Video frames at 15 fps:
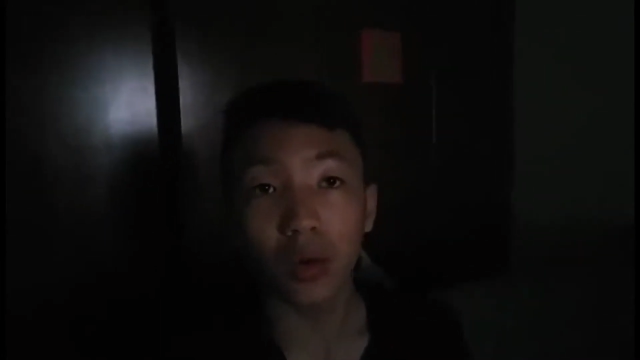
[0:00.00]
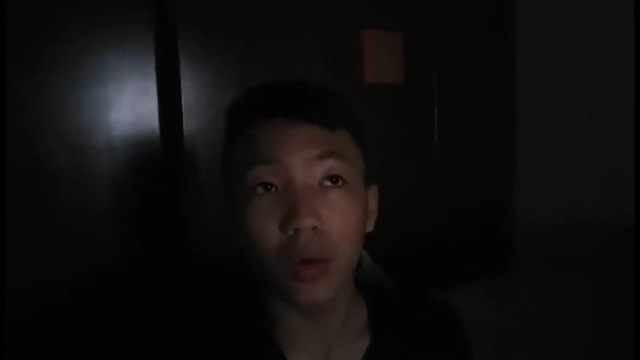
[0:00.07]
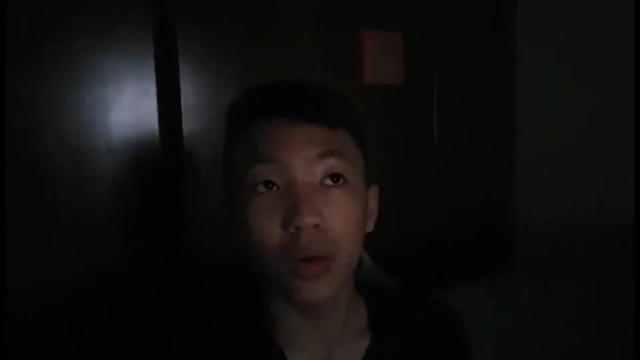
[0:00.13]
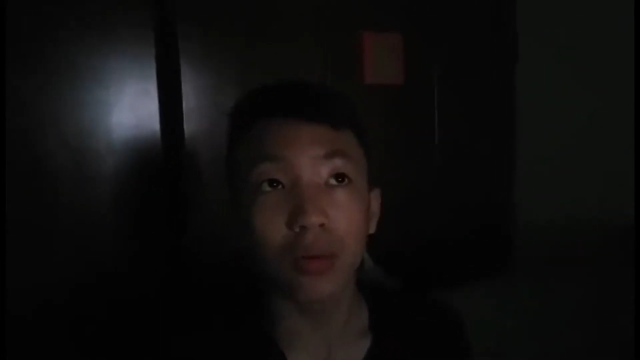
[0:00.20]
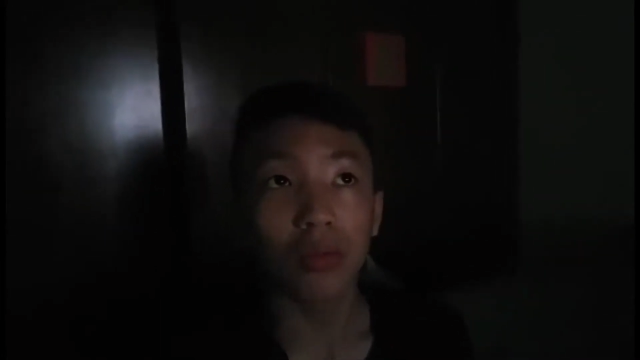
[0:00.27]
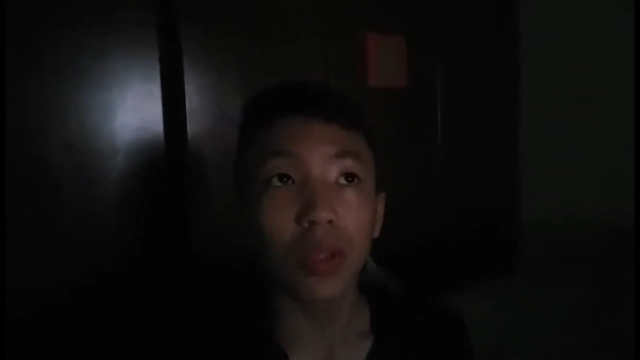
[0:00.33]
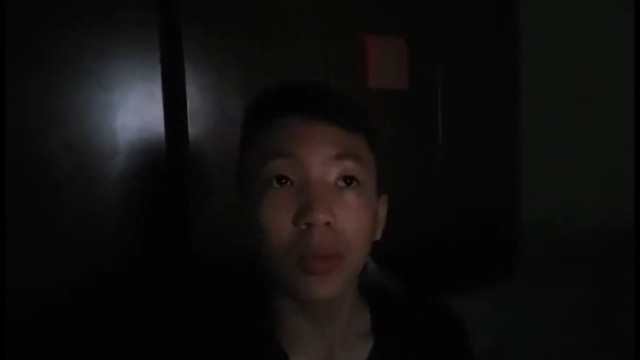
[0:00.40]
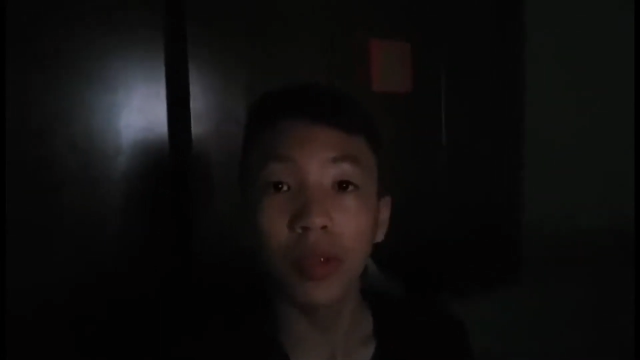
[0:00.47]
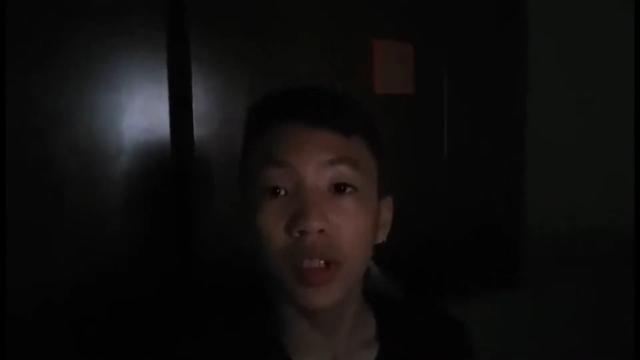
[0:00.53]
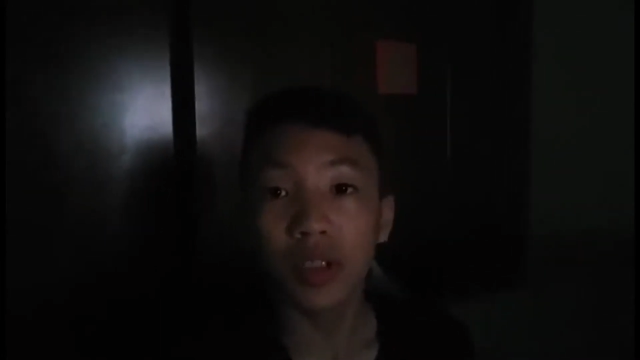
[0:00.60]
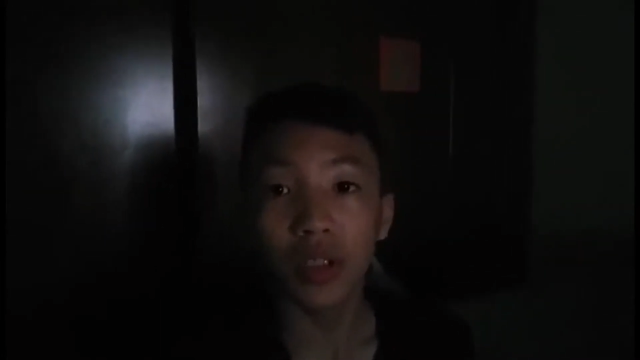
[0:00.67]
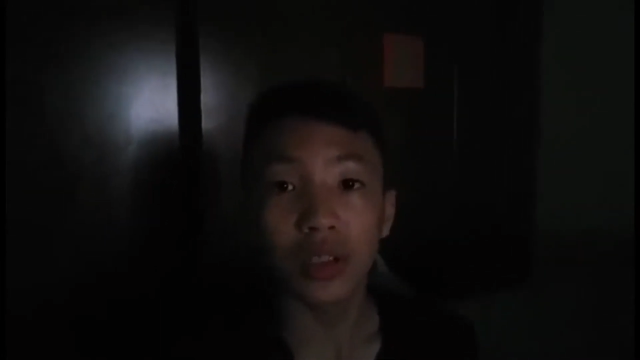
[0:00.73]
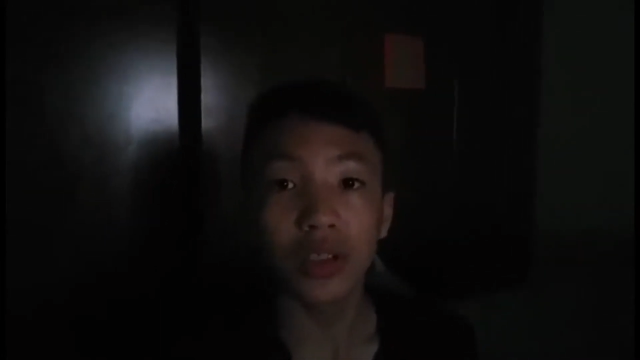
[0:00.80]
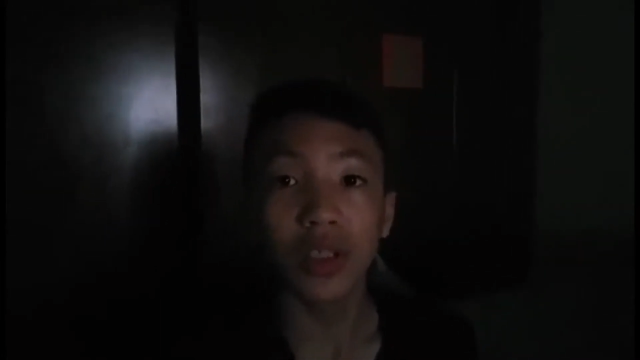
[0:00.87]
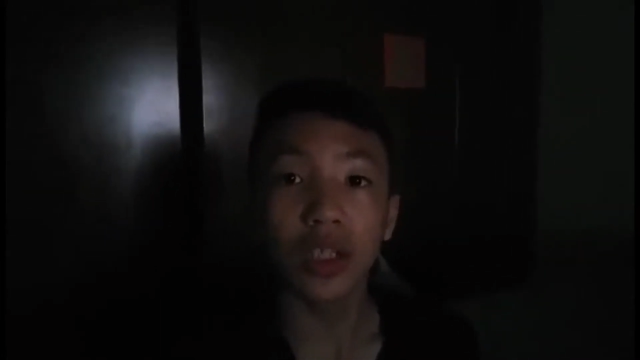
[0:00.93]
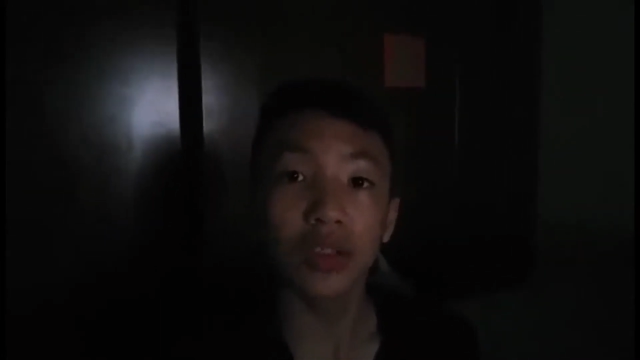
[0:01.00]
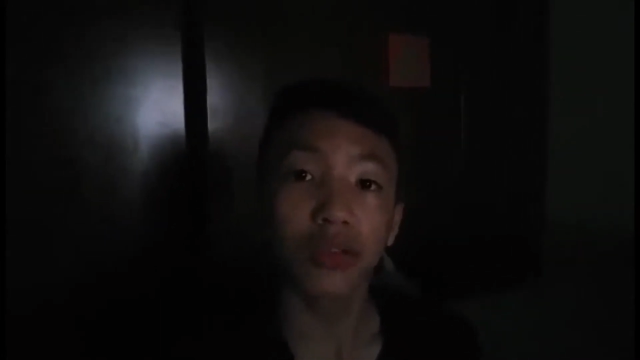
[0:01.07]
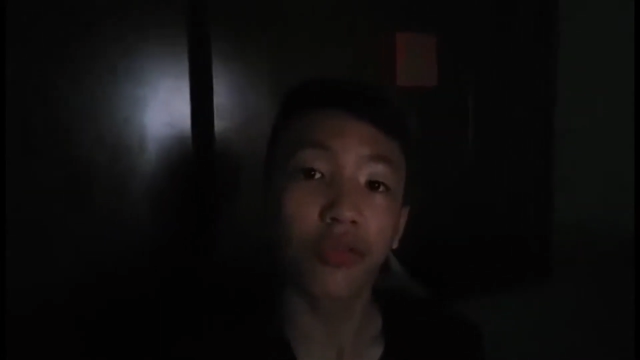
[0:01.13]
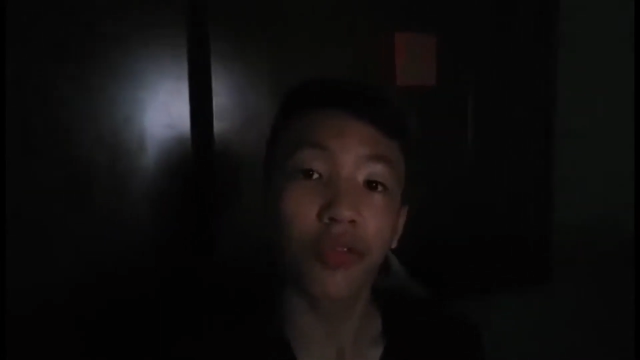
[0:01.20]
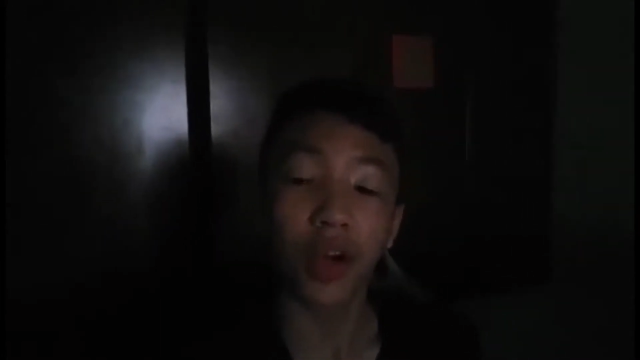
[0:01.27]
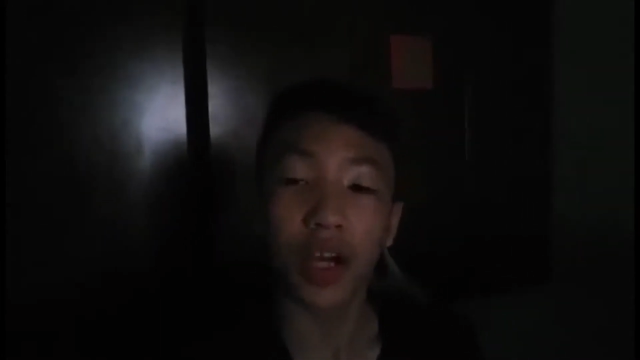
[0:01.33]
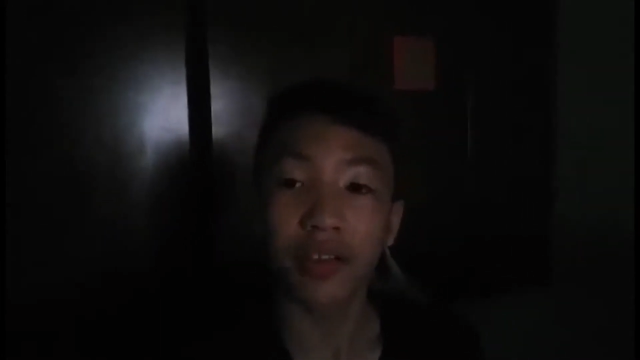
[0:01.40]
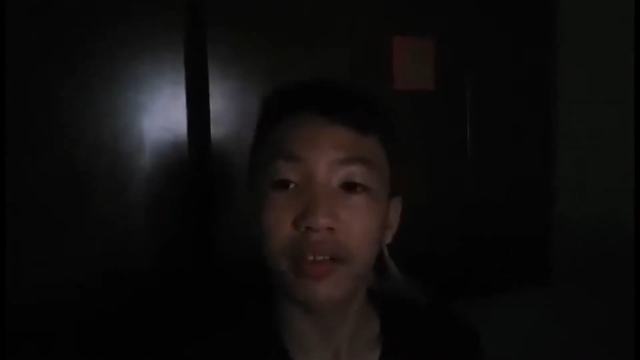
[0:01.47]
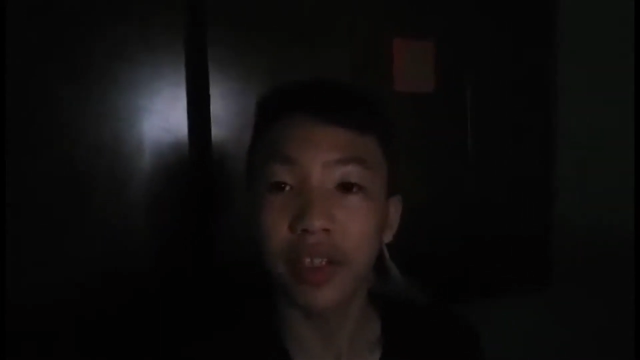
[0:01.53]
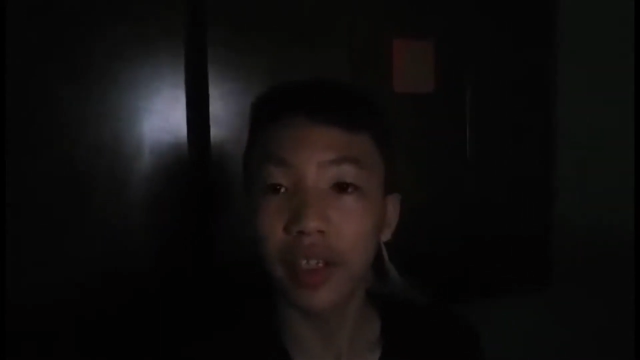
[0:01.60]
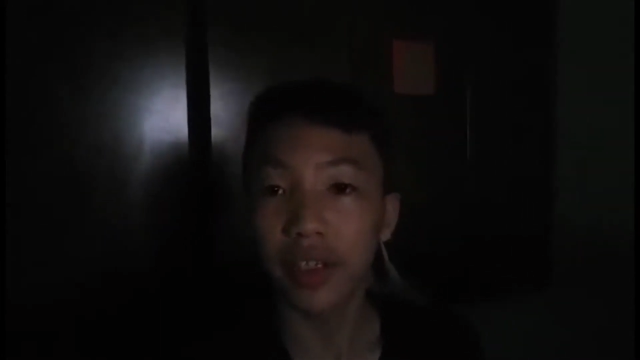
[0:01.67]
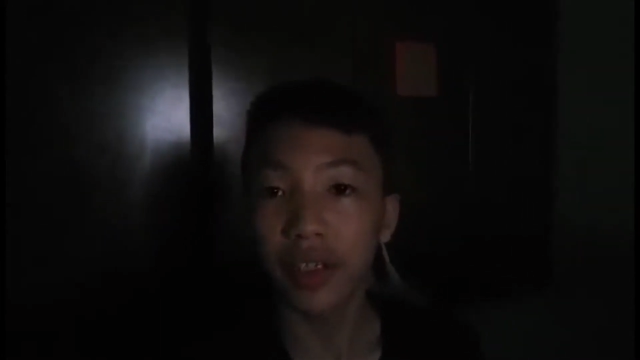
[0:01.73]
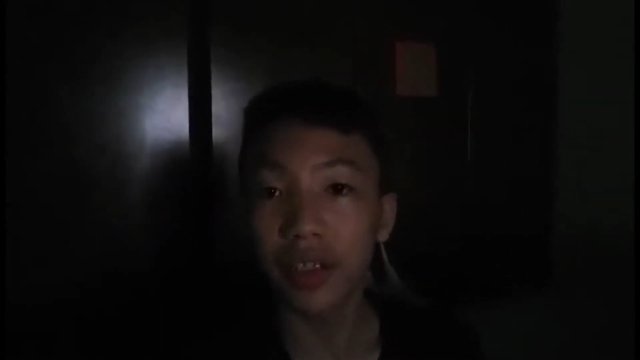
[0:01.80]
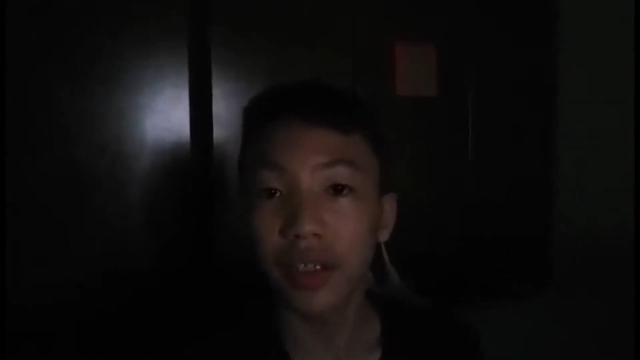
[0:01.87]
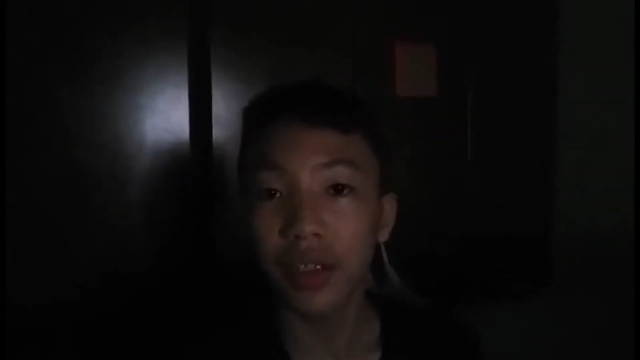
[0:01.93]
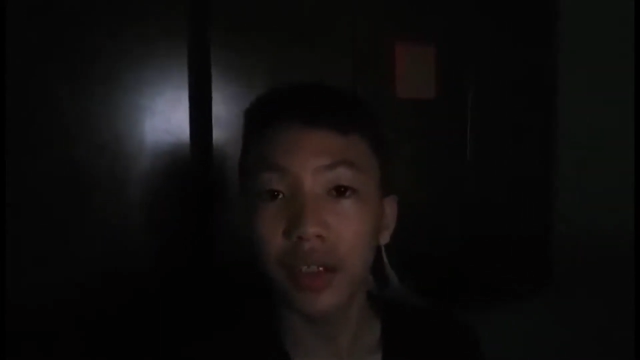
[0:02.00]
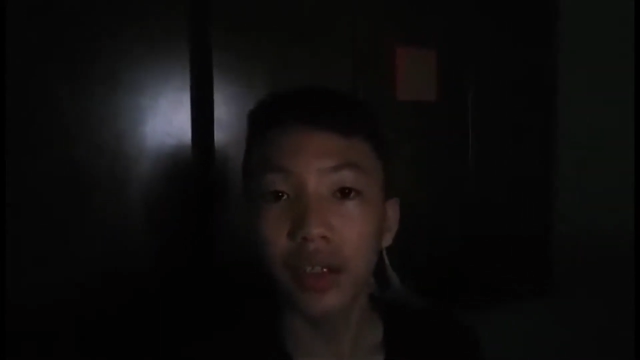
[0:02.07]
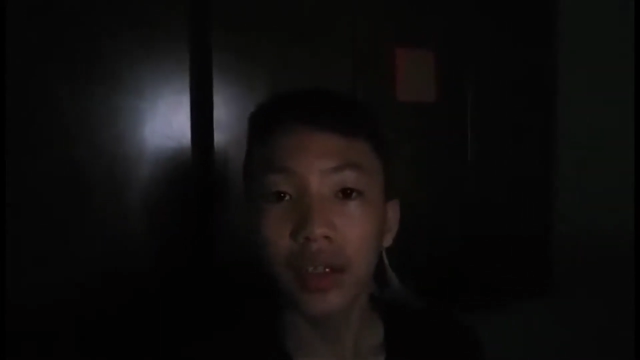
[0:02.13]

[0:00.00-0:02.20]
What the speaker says: on maybe Thursday to Friday